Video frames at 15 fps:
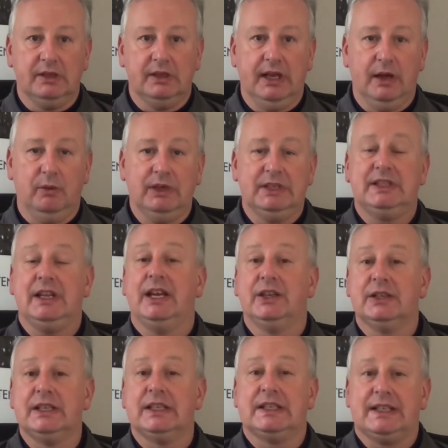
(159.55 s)
Now, whilst I
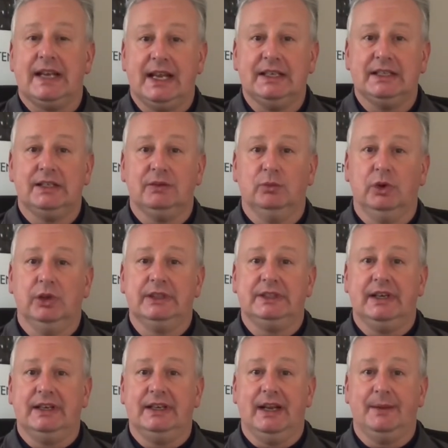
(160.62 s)
understand what
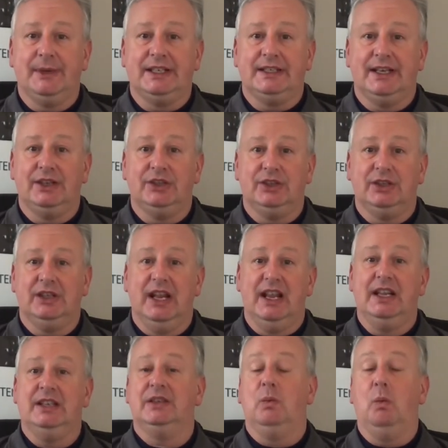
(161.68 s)
dynamic tension
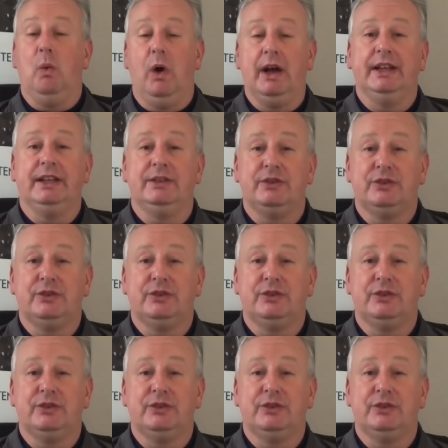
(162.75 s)
is and why